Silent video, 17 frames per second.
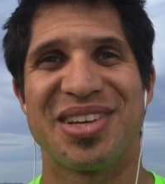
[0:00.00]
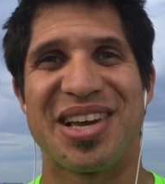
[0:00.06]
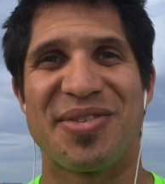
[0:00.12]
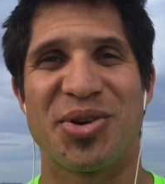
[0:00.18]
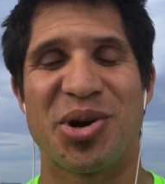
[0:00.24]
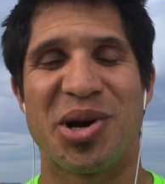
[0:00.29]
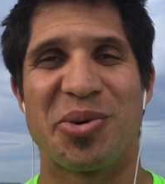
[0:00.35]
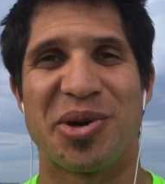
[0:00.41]

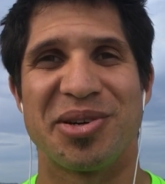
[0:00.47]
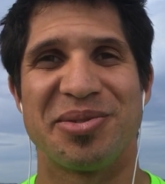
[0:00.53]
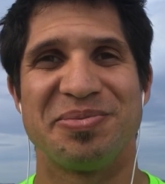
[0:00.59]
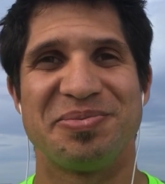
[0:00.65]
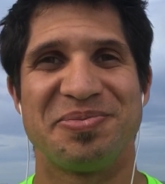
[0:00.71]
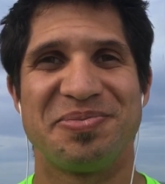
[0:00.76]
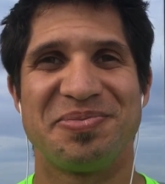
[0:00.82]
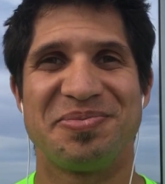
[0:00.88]
Have a great one.
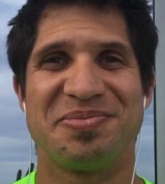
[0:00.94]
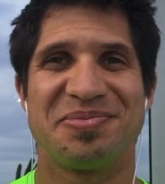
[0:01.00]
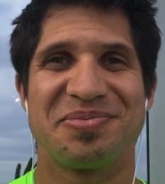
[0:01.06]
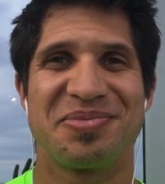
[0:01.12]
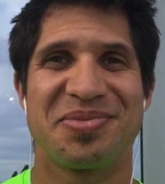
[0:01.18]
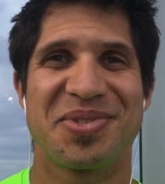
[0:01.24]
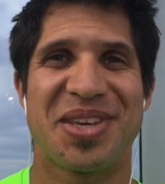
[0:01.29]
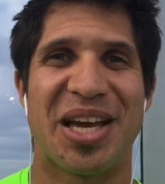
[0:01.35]

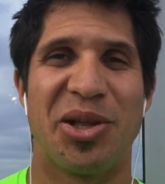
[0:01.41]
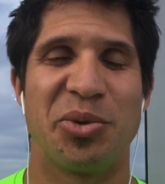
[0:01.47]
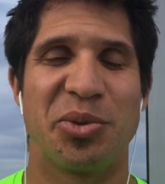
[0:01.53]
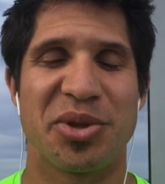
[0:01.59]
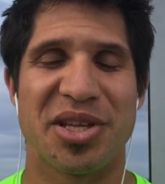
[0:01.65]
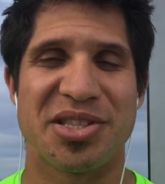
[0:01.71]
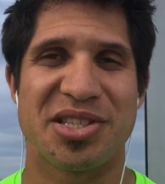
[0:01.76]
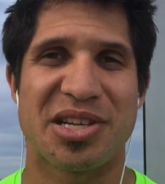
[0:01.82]

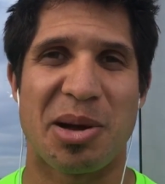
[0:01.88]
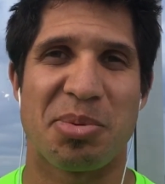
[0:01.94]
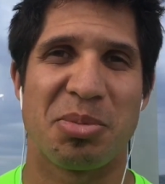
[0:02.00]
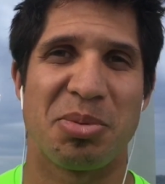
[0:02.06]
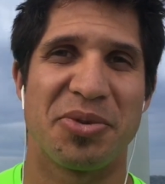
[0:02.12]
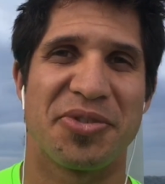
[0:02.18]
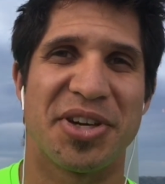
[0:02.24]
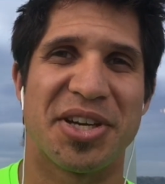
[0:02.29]
Kellen with
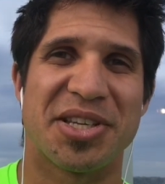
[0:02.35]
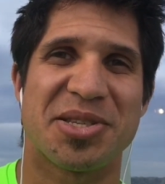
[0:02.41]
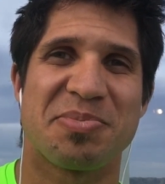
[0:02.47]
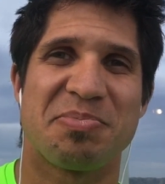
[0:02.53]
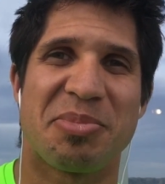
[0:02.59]
Unstoppable Fitness.